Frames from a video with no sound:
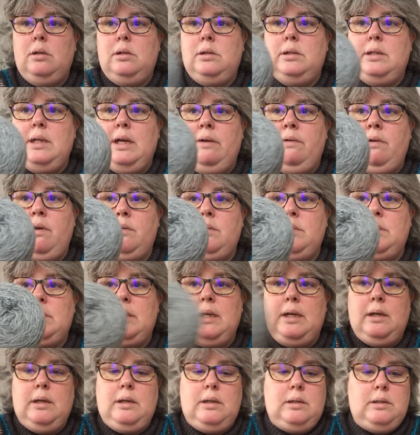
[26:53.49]

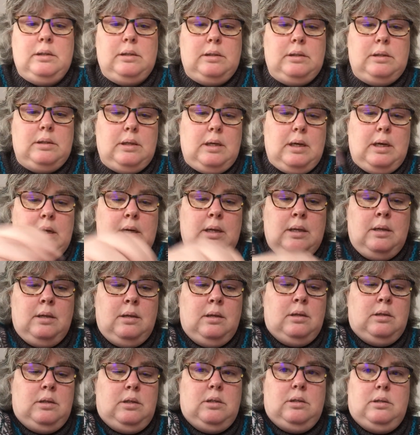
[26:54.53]
06 and
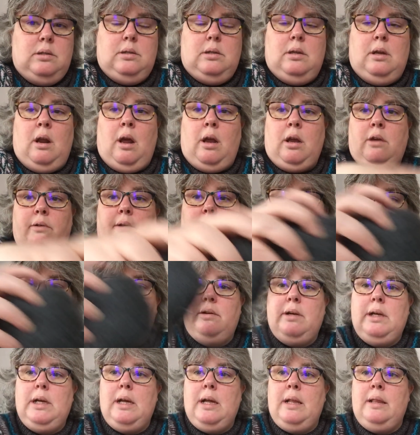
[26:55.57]
the light grey,
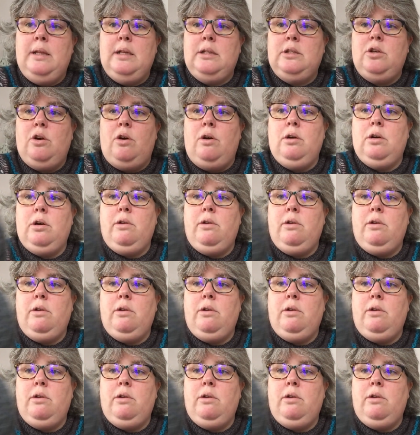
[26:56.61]
sorry, and the dark